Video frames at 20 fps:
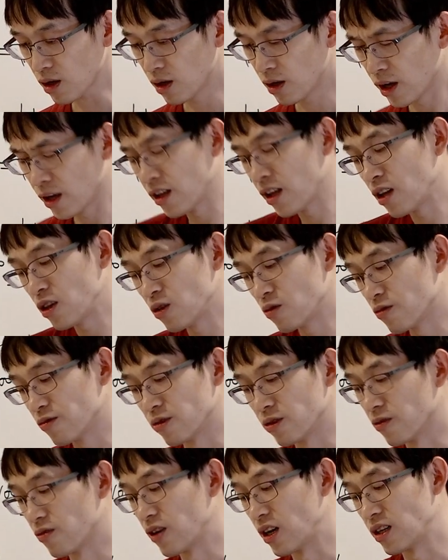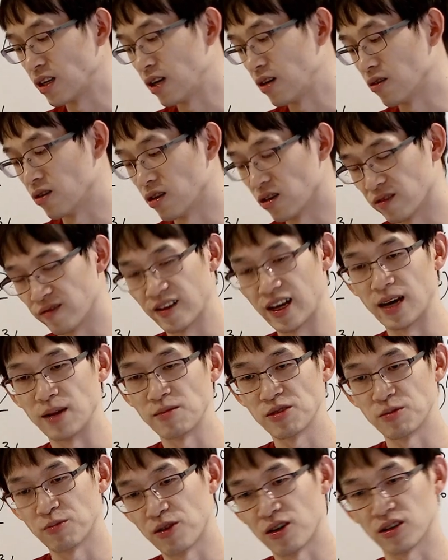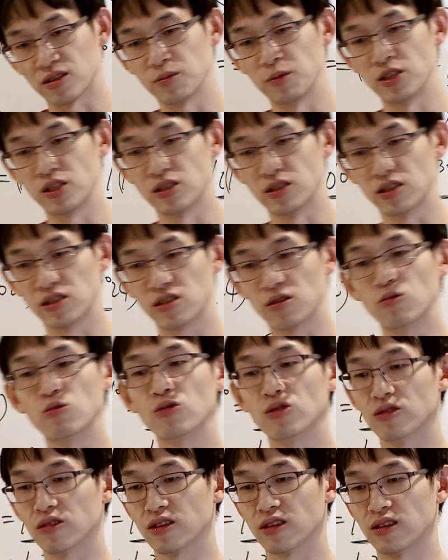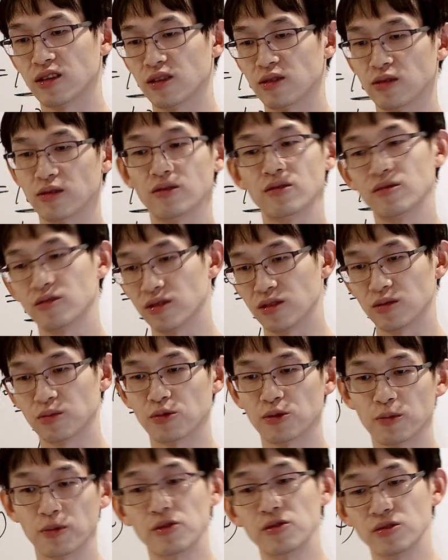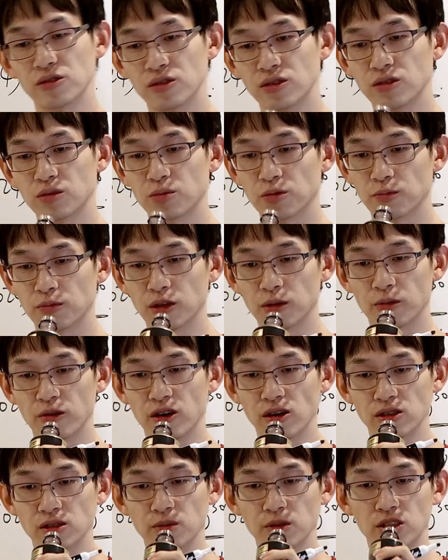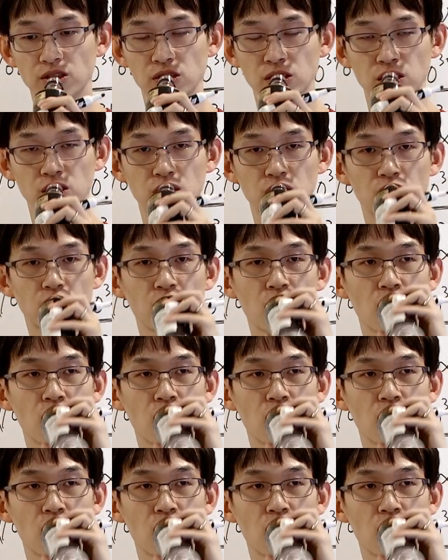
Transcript: you find out a lot of times approximation doesn't work, and then you propose new approximations.